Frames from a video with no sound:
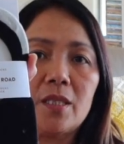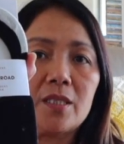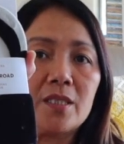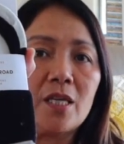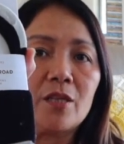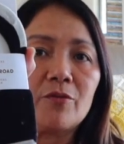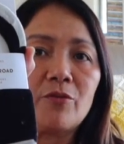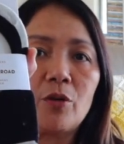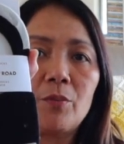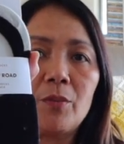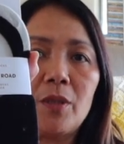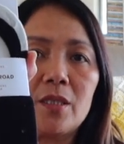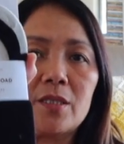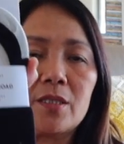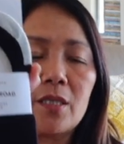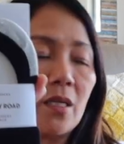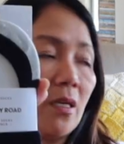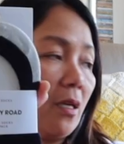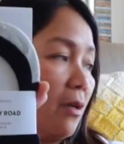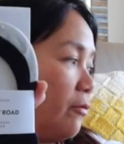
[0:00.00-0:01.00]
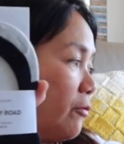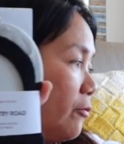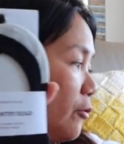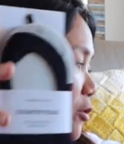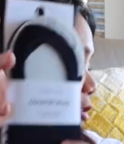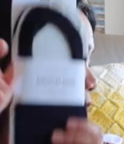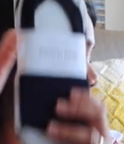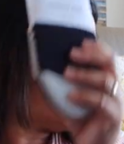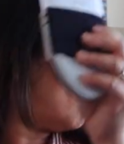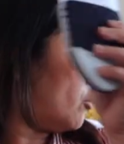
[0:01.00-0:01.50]
It's not for me, it's a gift
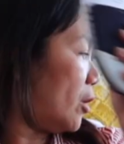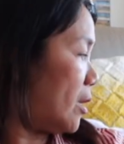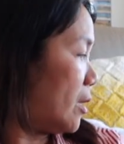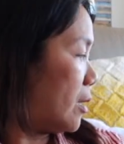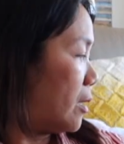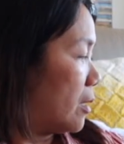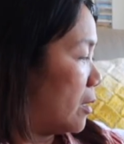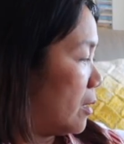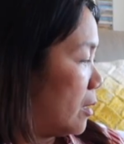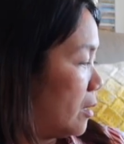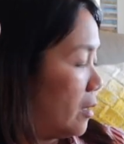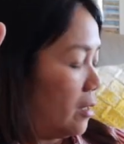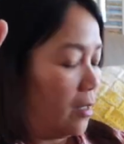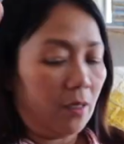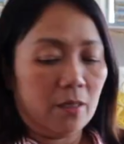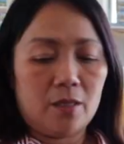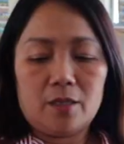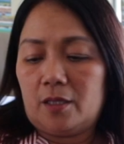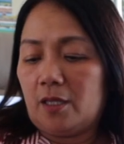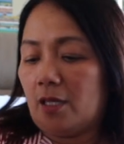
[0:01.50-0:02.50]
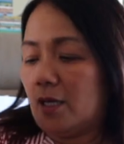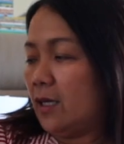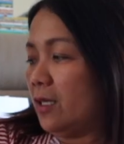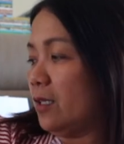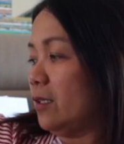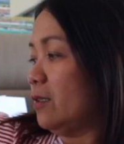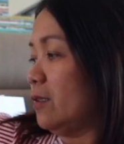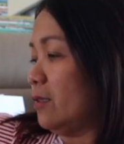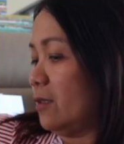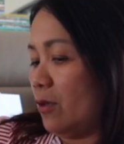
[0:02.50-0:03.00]
for someone.
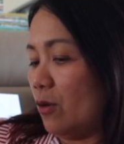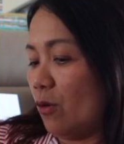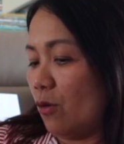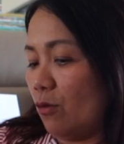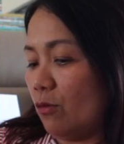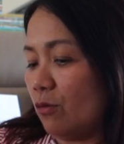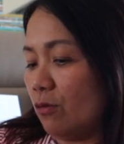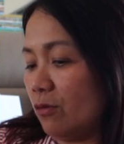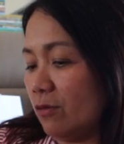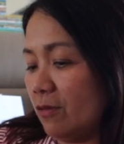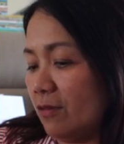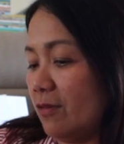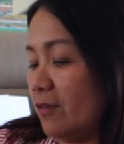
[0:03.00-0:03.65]
Then, go.